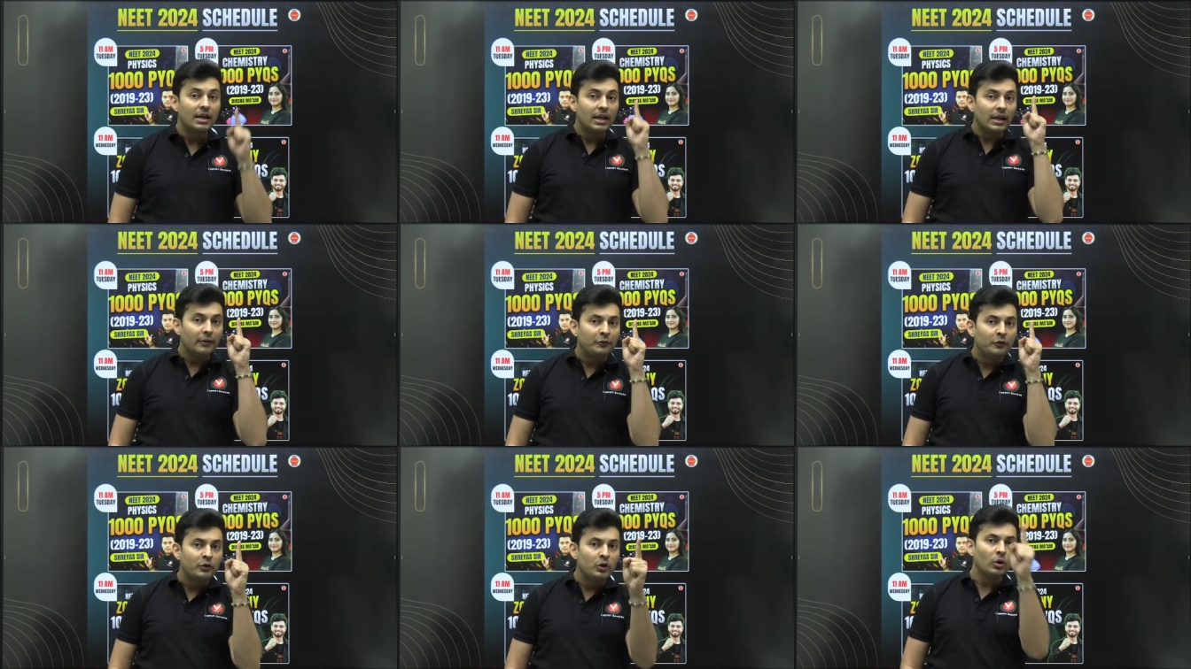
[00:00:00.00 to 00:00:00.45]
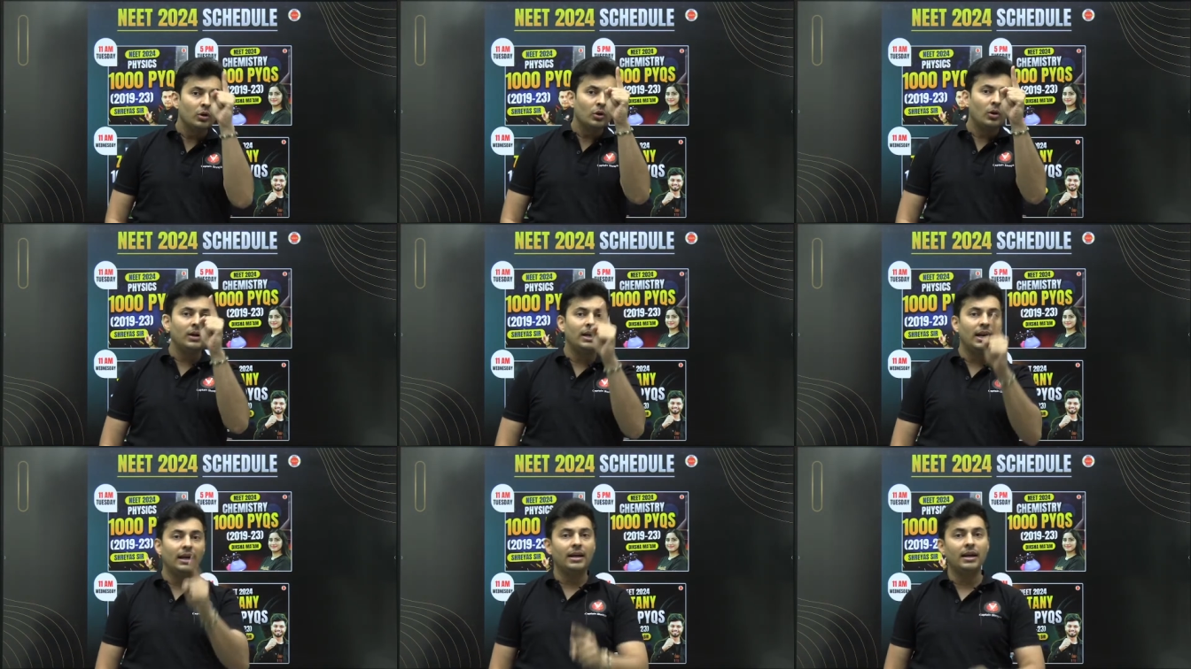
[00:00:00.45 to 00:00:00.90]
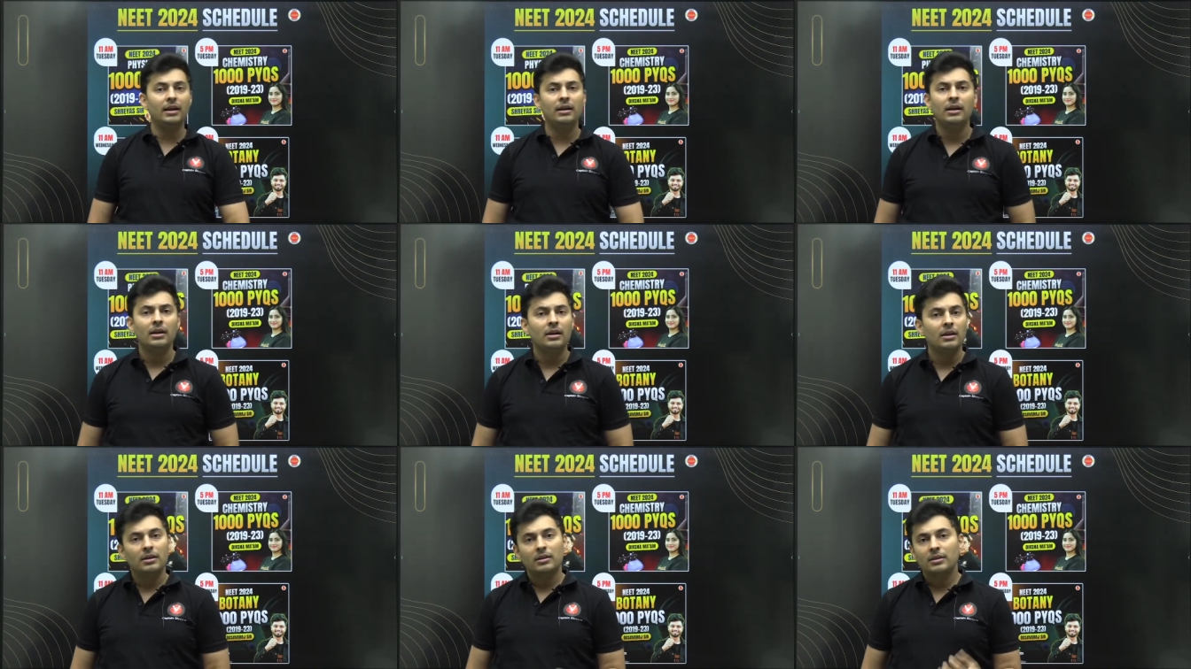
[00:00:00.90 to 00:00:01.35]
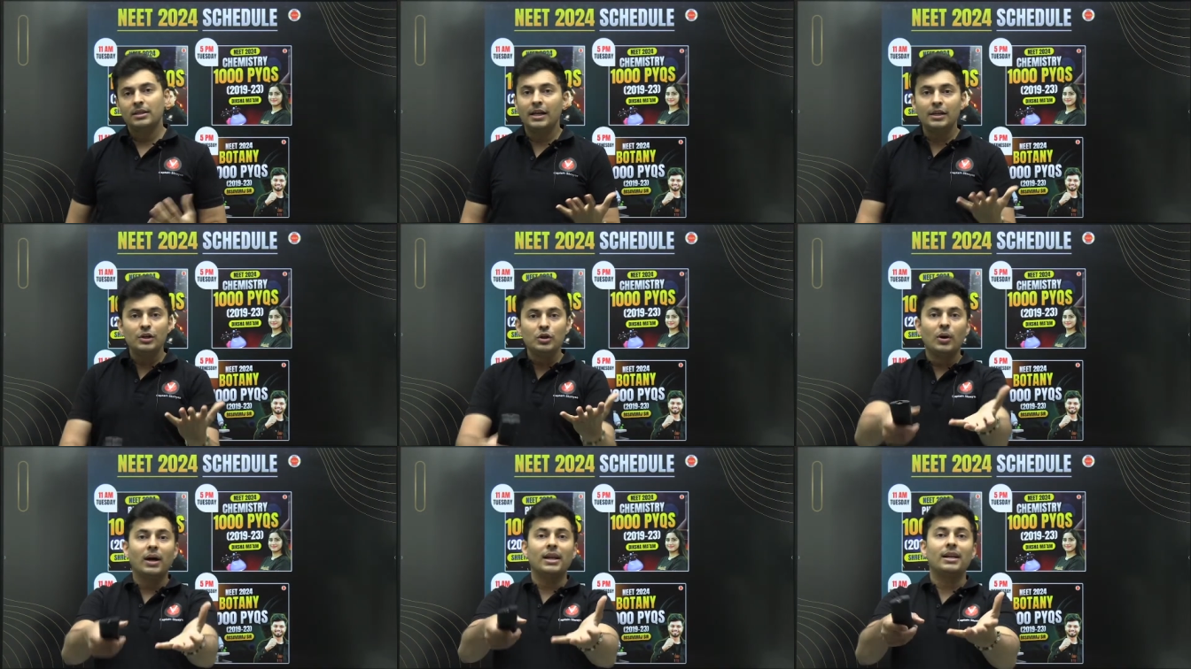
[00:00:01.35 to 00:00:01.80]
if you don't attend
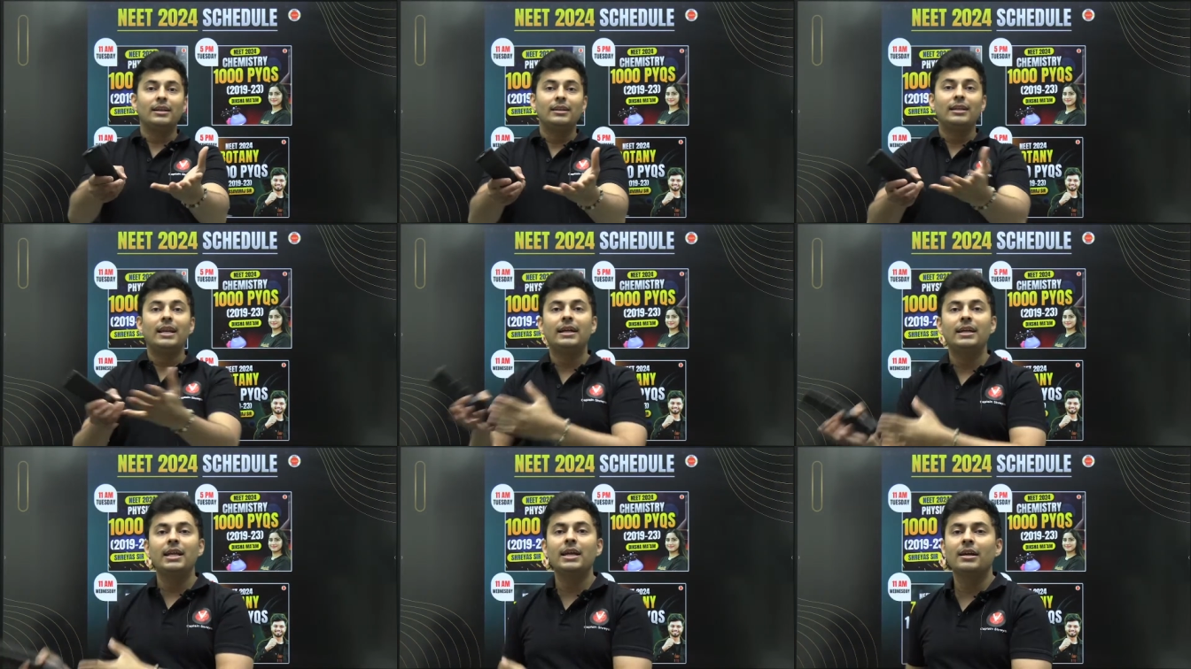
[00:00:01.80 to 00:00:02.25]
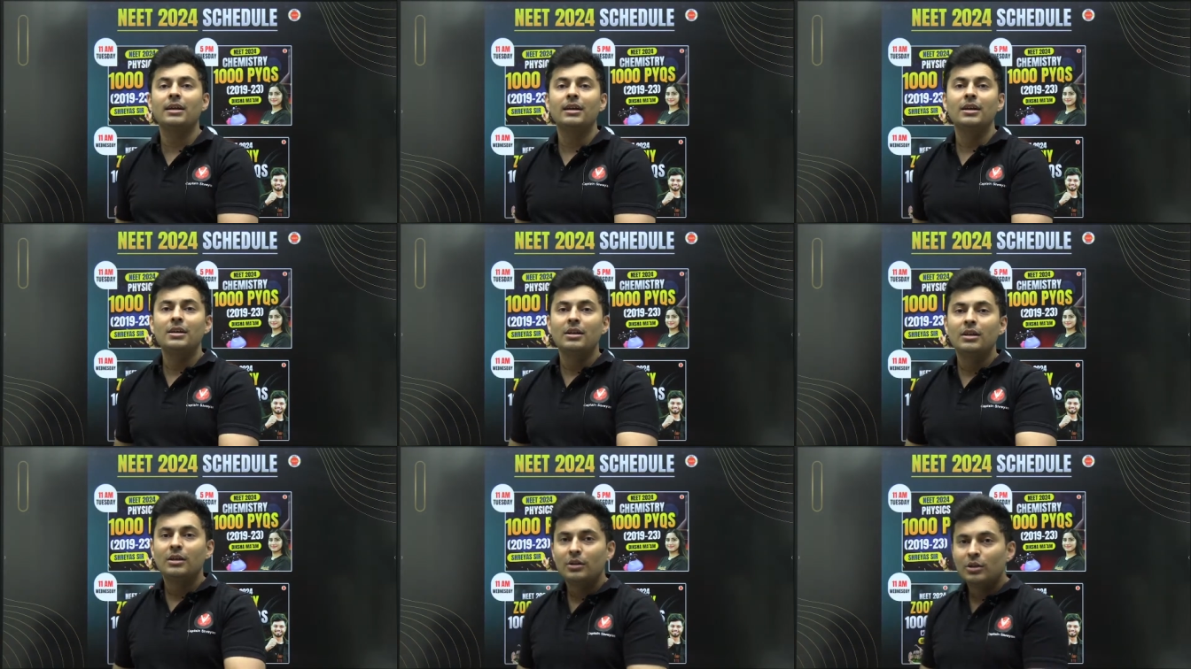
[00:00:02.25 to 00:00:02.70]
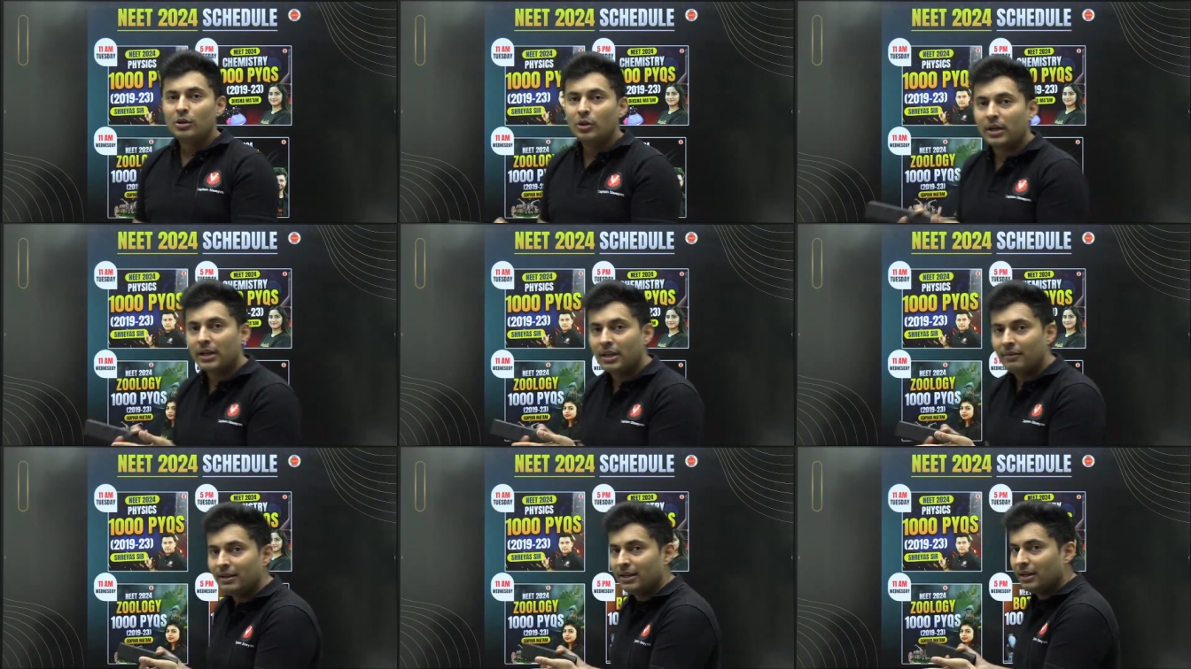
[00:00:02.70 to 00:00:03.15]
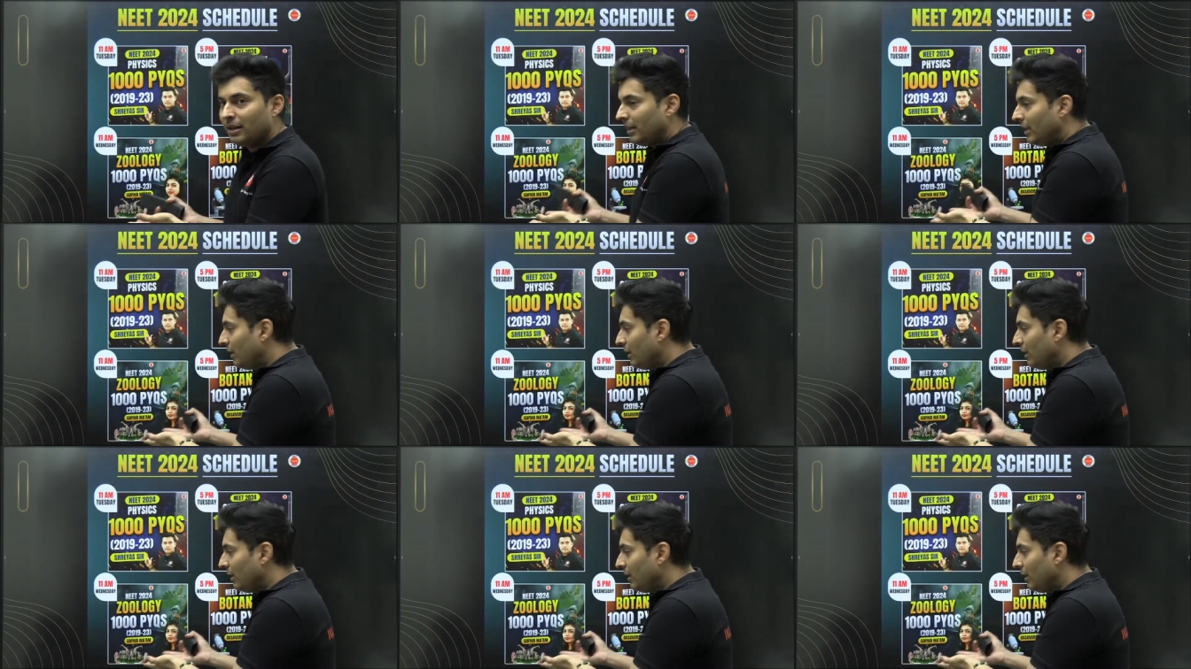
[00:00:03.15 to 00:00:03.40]
then you are letting you are giving an